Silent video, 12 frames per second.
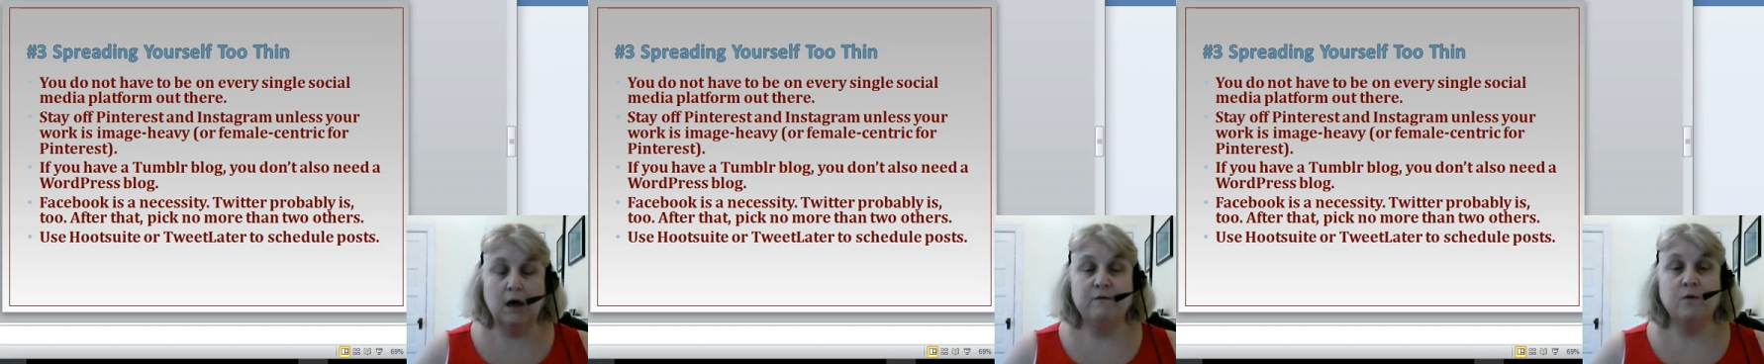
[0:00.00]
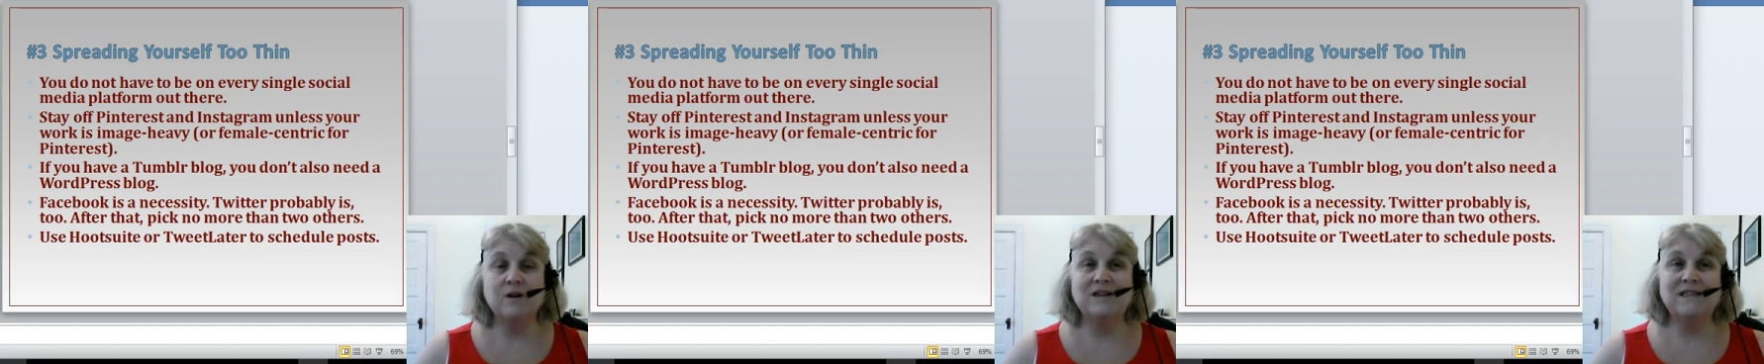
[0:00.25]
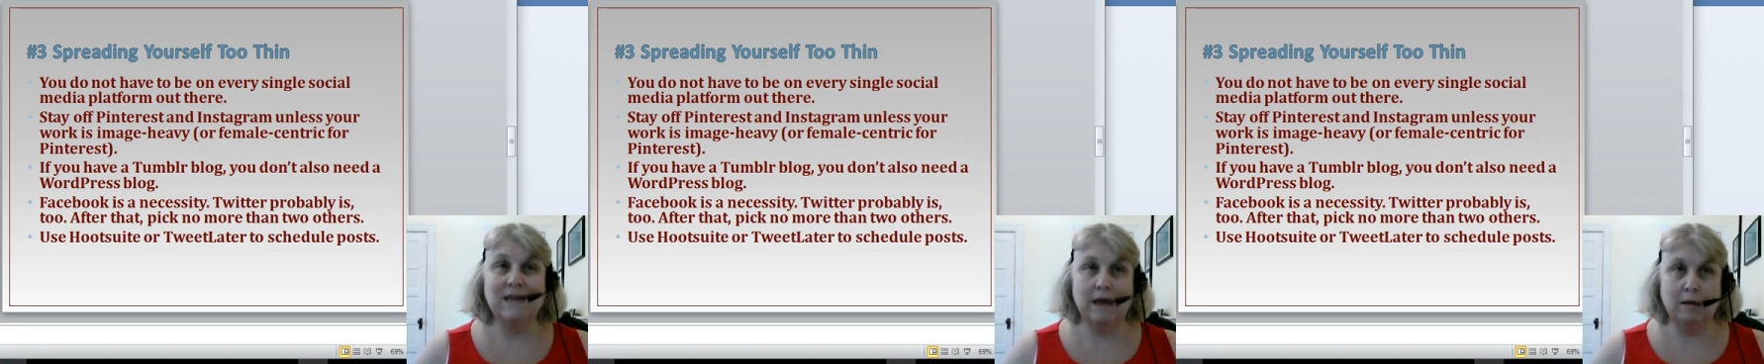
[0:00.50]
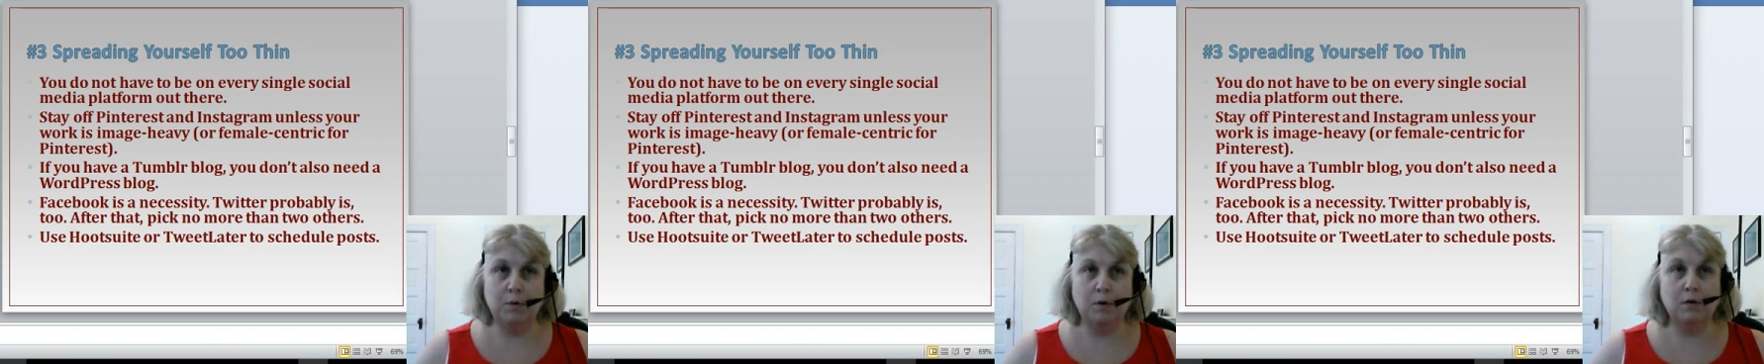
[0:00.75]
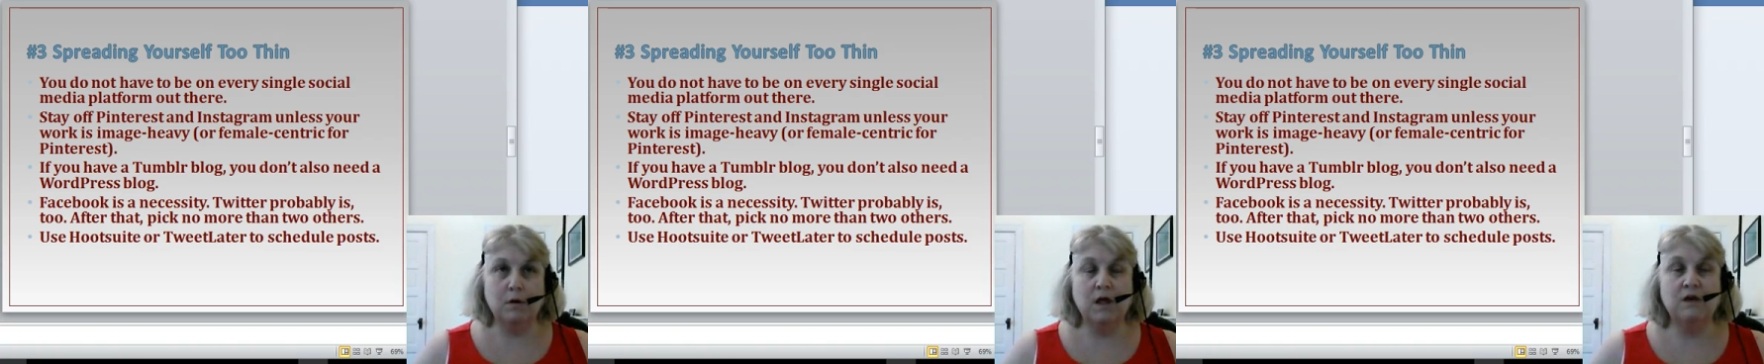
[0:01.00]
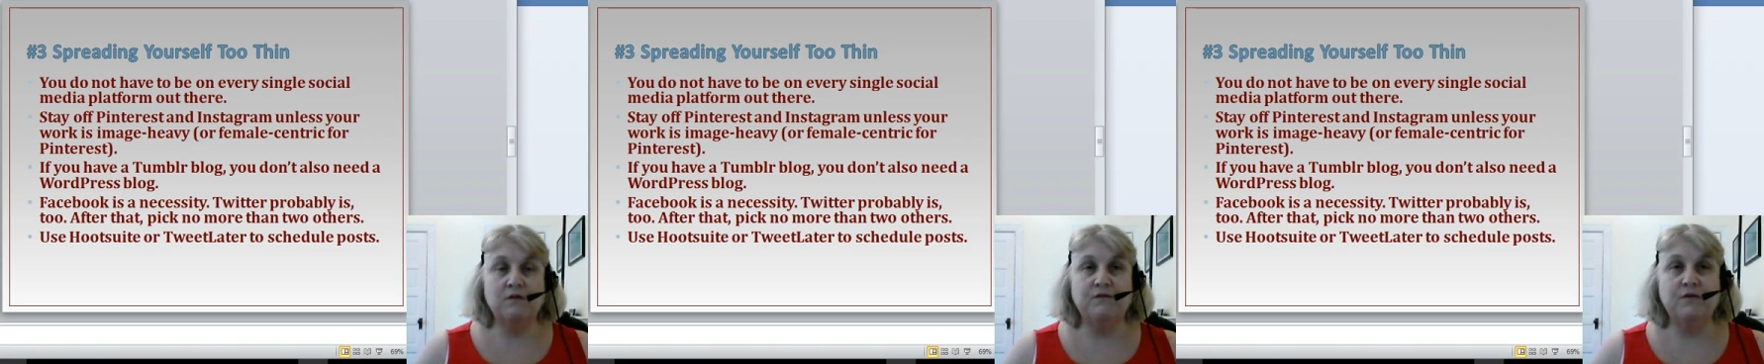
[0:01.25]
For example,
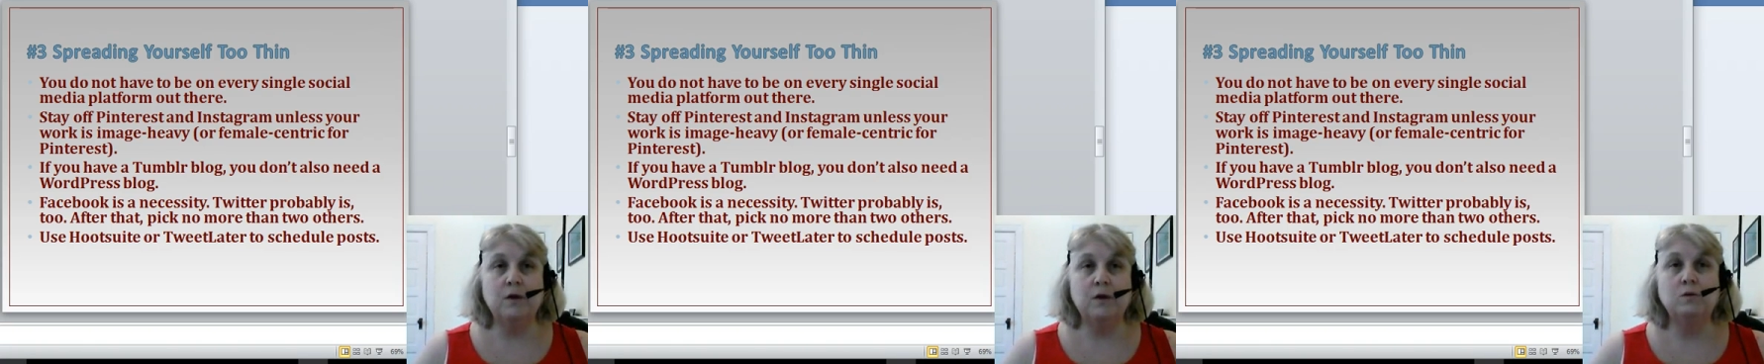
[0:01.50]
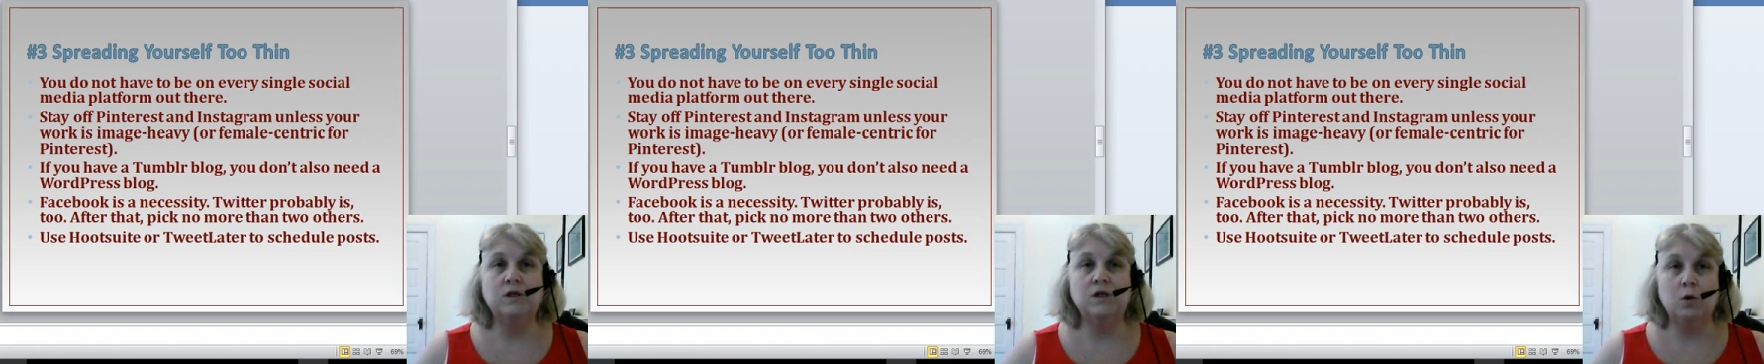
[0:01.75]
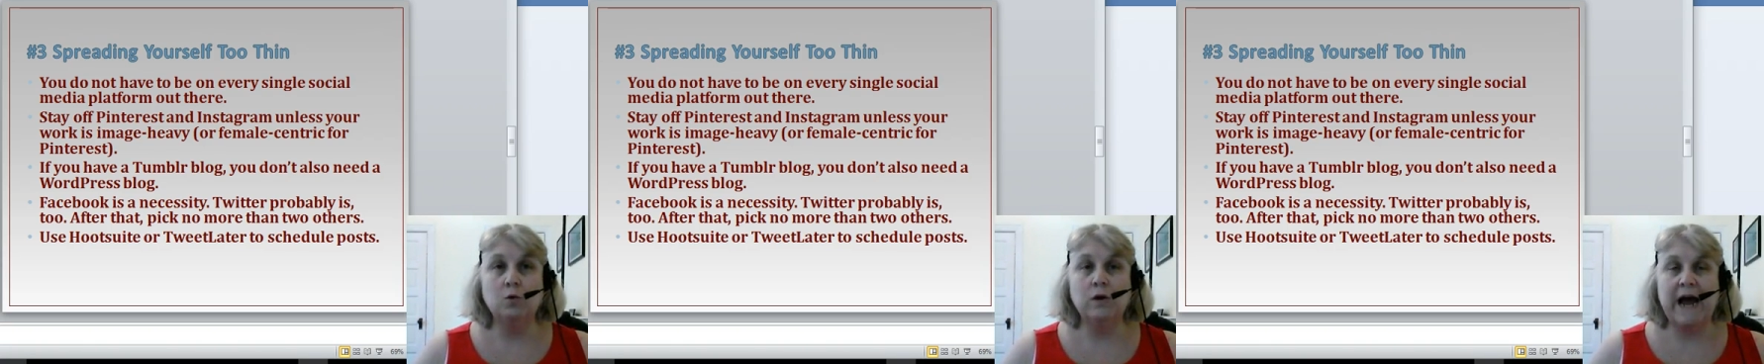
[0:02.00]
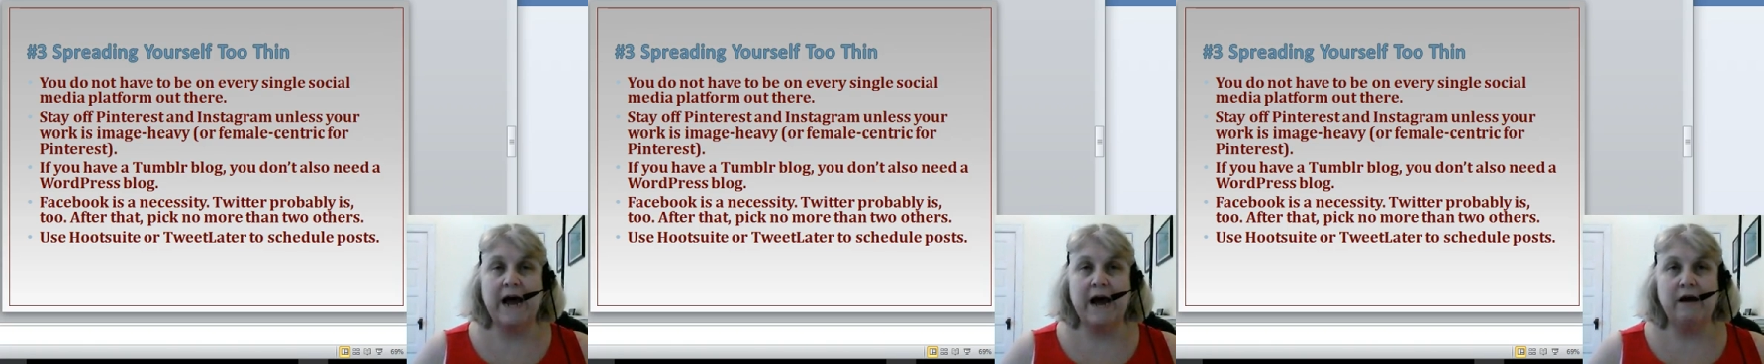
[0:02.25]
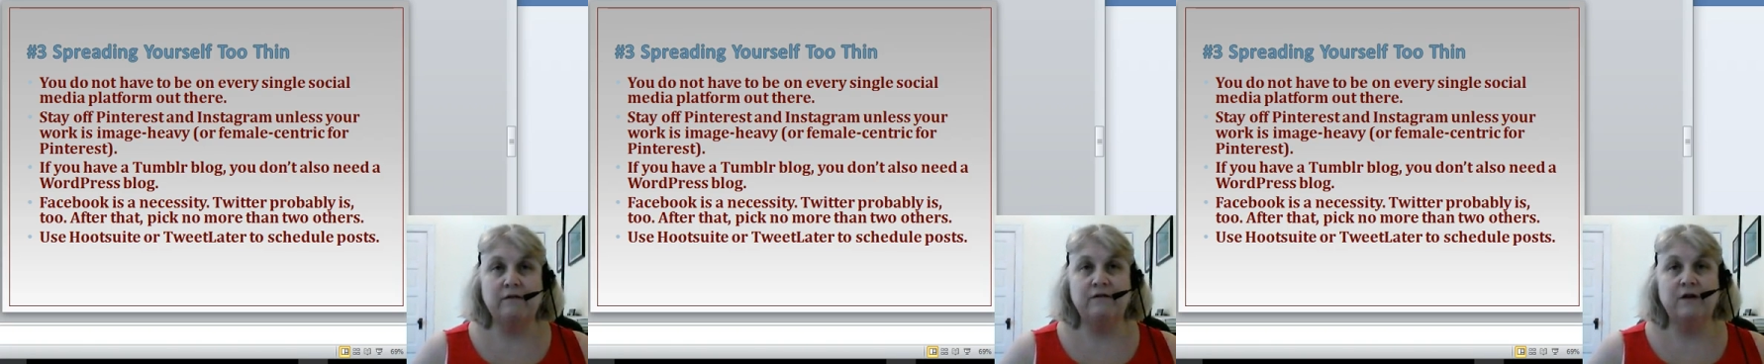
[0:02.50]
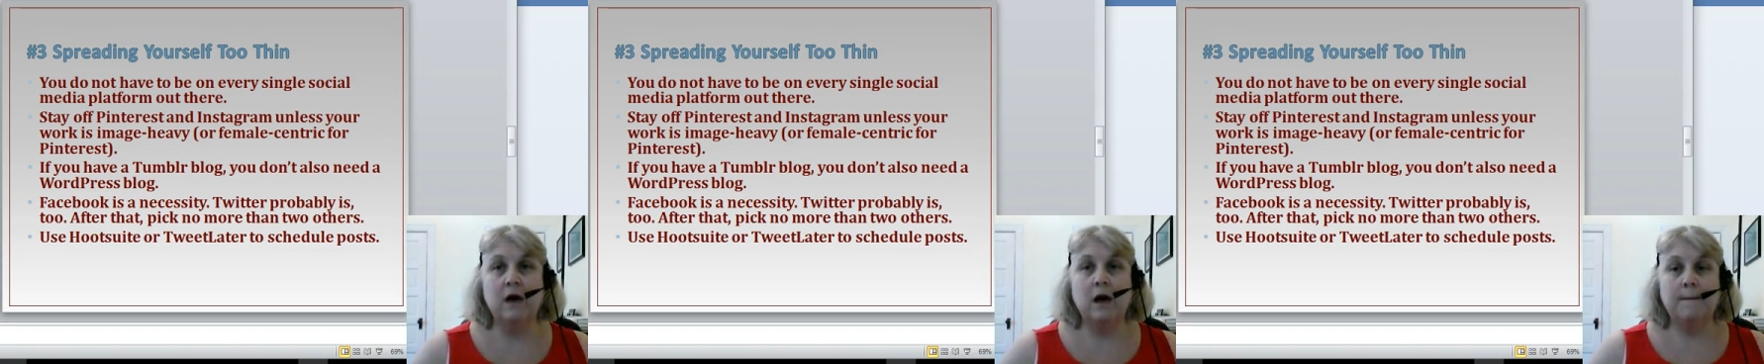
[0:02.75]
if you don't have